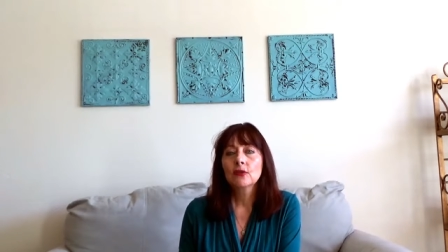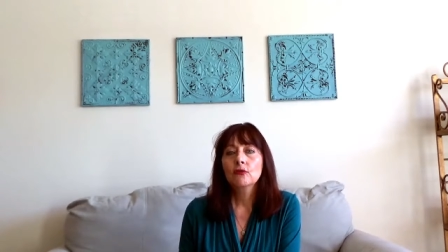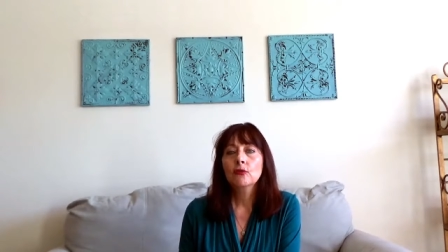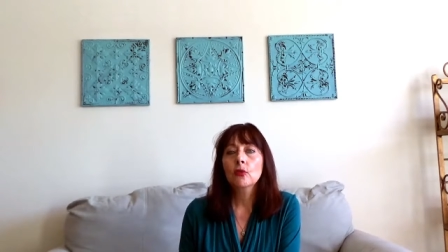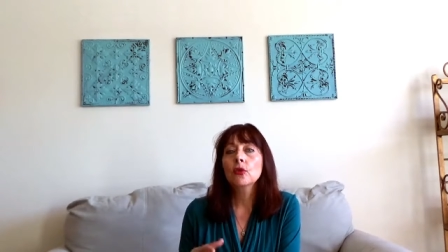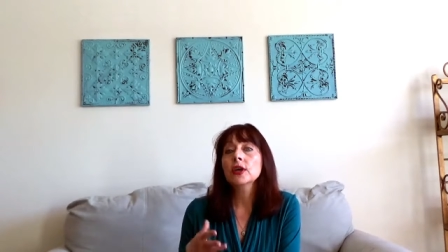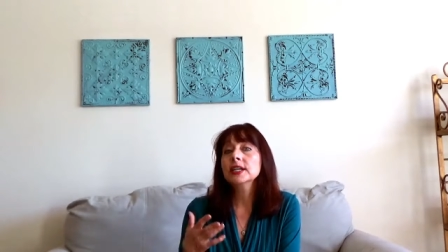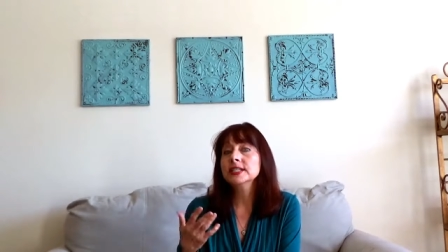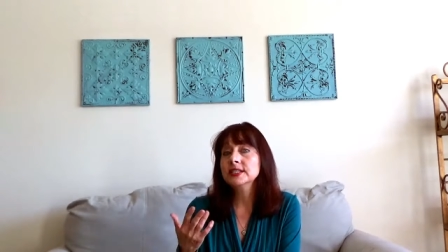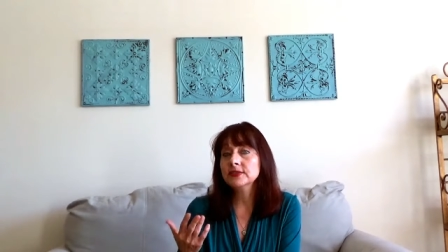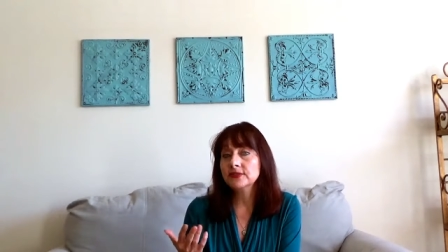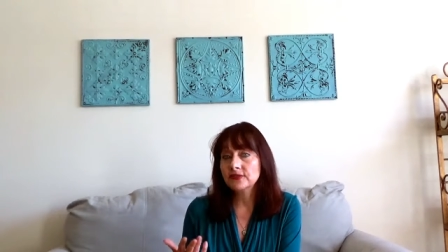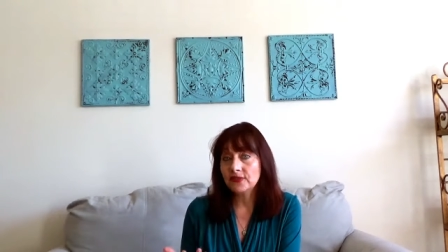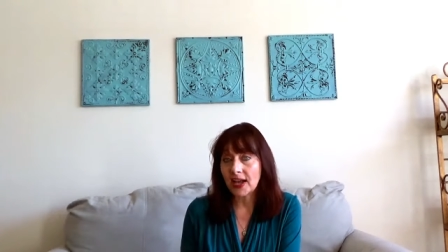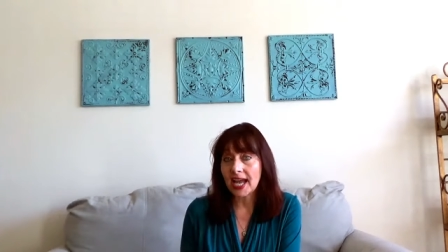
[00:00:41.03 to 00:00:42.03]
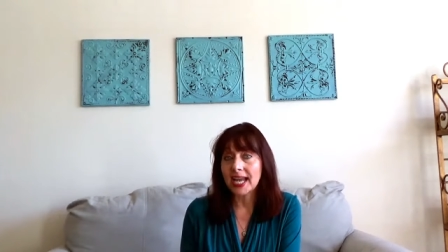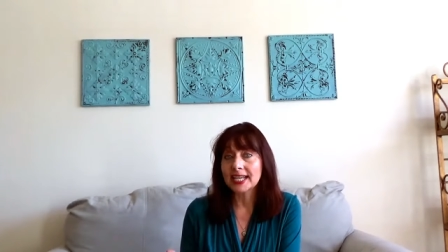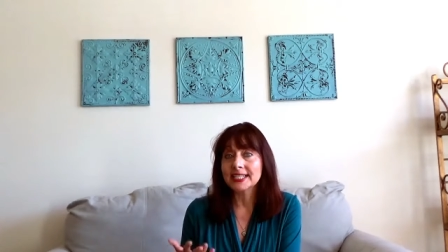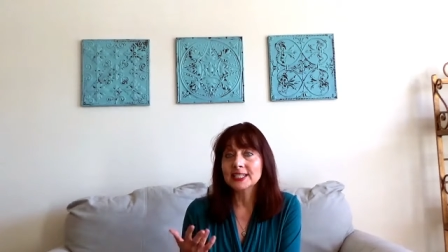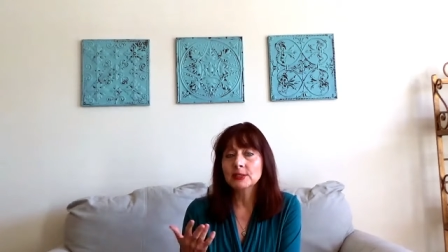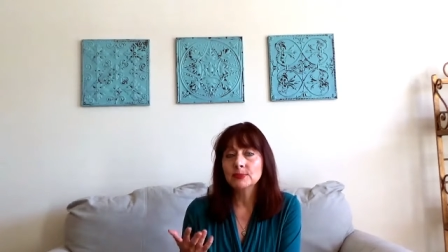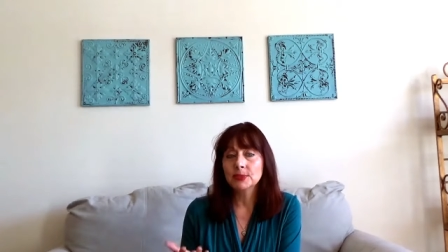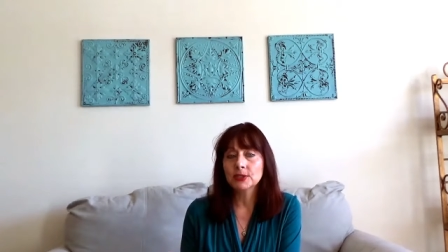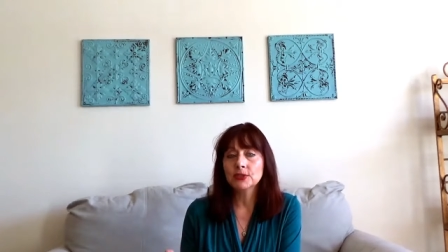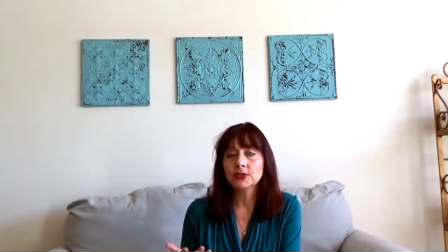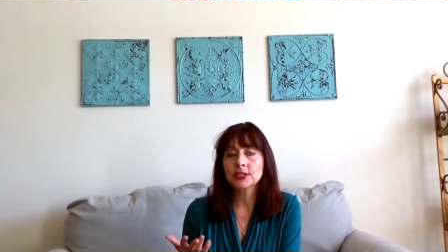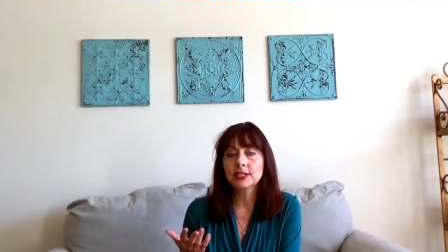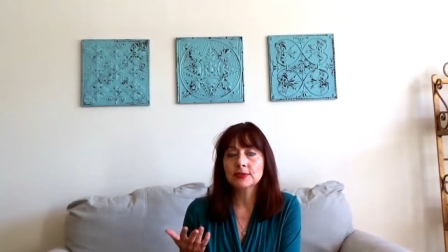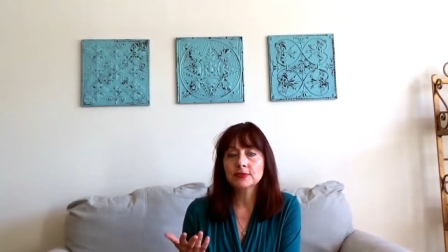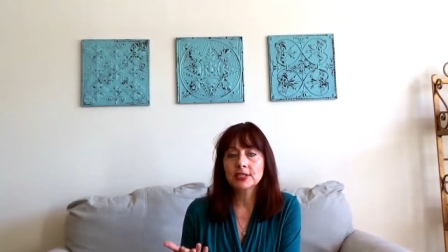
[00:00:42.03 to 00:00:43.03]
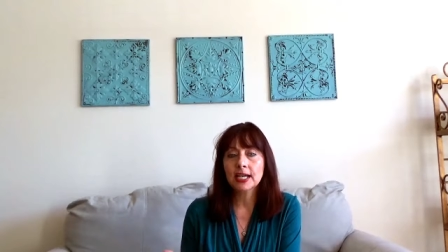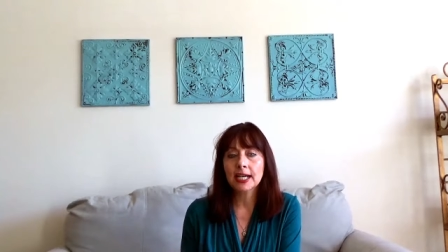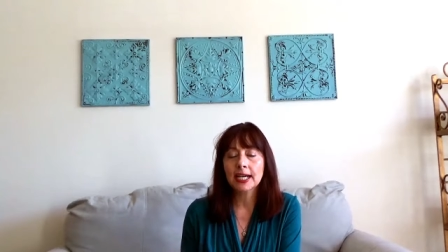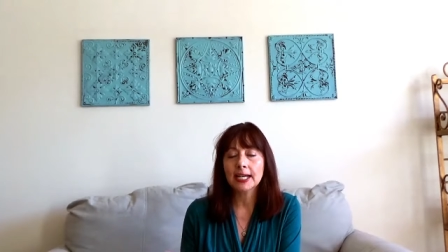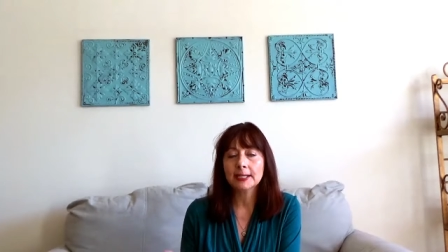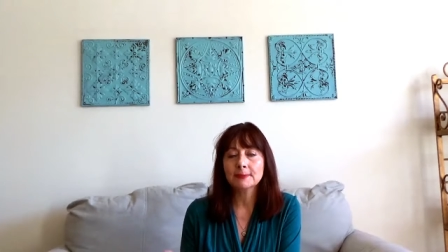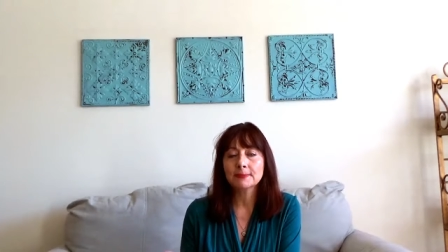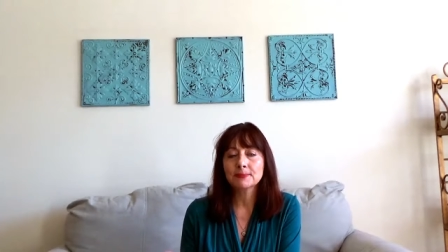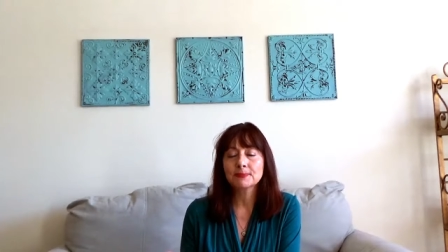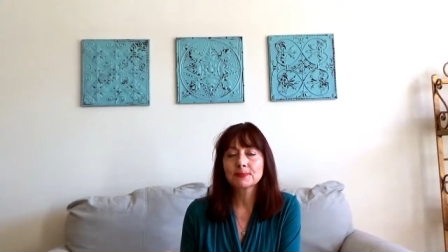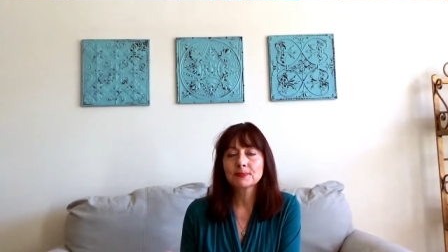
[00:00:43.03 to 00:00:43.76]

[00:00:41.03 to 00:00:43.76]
for a defined period of time.